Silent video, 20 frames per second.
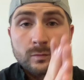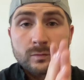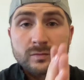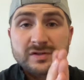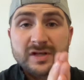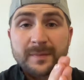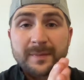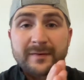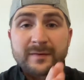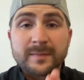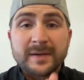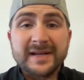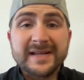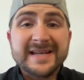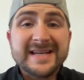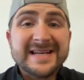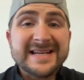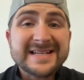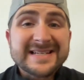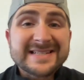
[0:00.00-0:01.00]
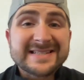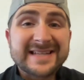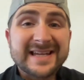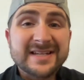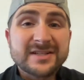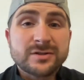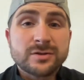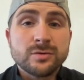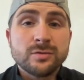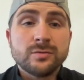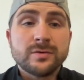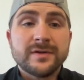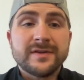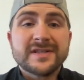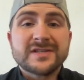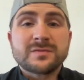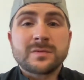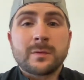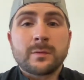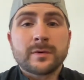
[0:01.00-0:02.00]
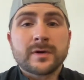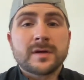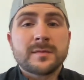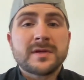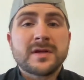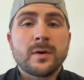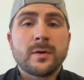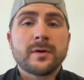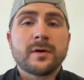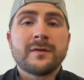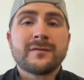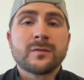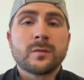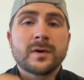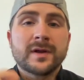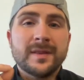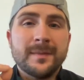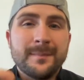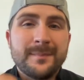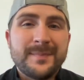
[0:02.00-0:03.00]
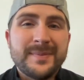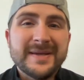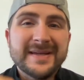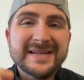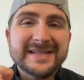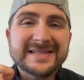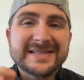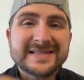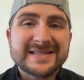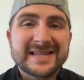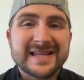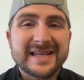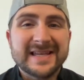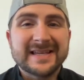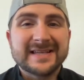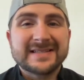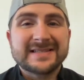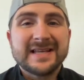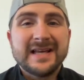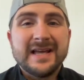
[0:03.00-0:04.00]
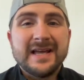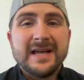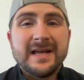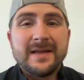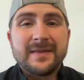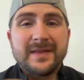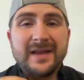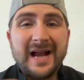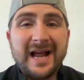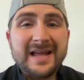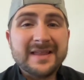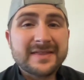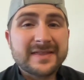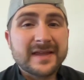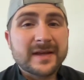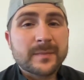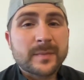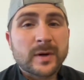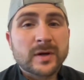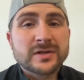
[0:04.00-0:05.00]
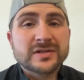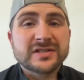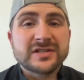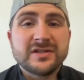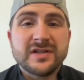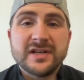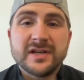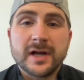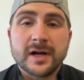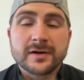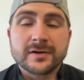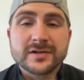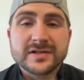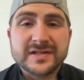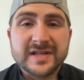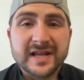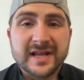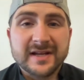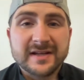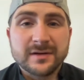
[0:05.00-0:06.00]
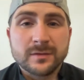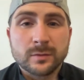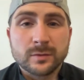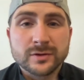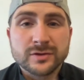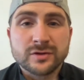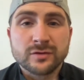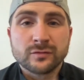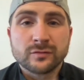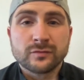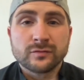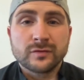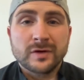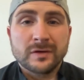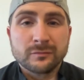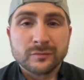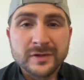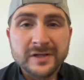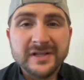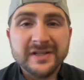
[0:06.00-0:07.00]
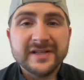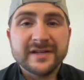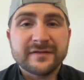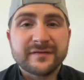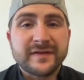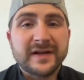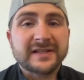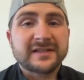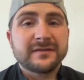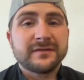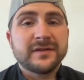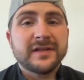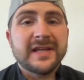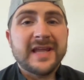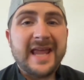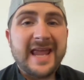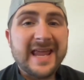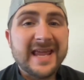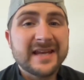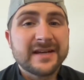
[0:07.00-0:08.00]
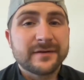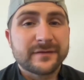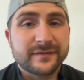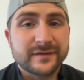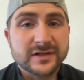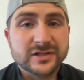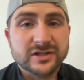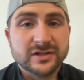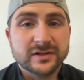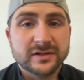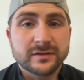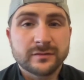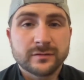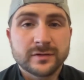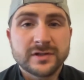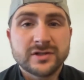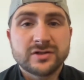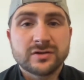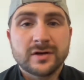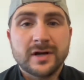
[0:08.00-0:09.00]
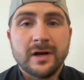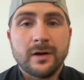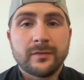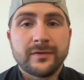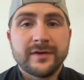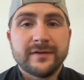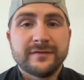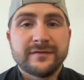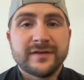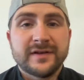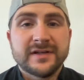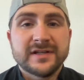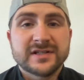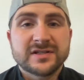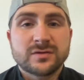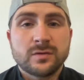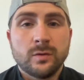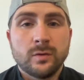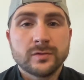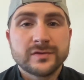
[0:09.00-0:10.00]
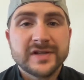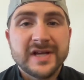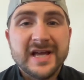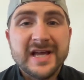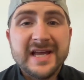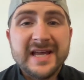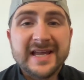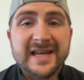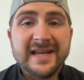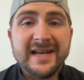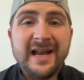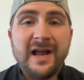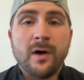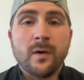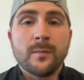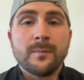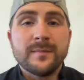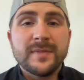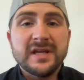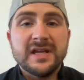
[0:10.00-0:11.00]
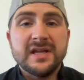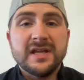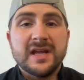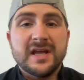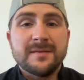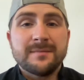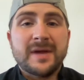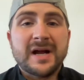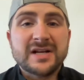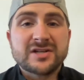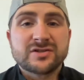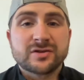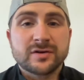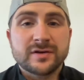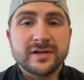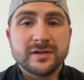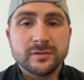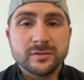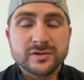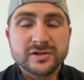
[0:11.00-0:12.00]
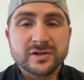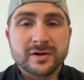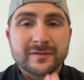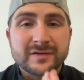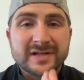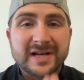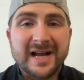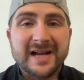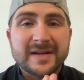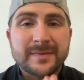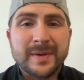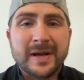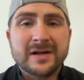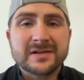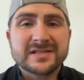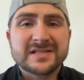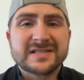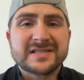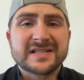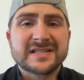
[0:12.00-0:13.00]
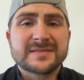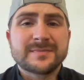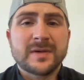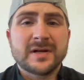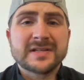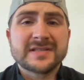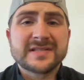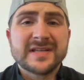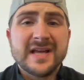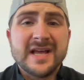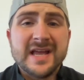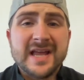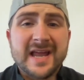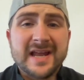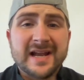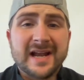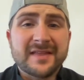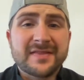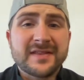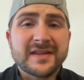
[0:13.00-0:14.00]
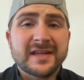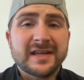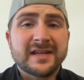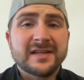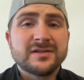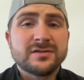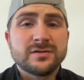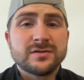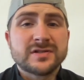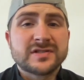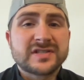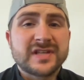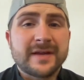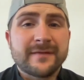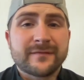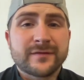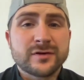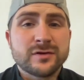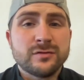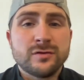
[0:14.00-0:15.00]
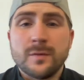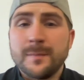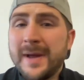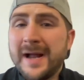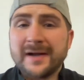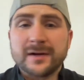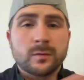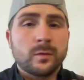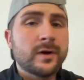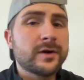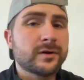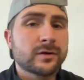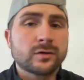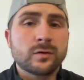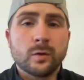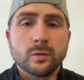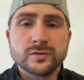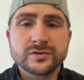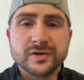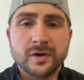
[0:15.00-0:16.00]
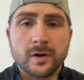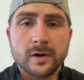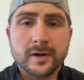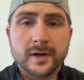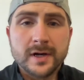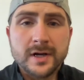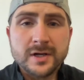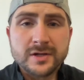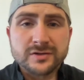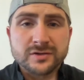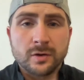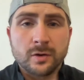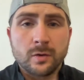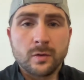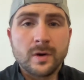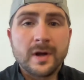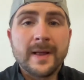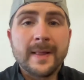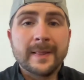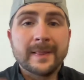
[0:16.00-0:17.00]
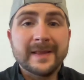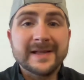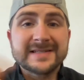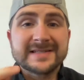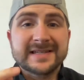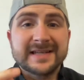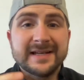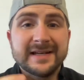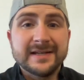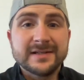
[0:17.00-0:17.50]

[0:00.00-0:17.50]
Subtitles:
What's up, everybody? Stay tuned. In this one, we're going to be going over one of the biggest things that I think personally you need to understand in order to really effectively and efficiently reach your health and fitness goals. It helped me in my journey losing over 90 pounds in 6 months, and I think it can do the same for you no matter what your goals are. So let's get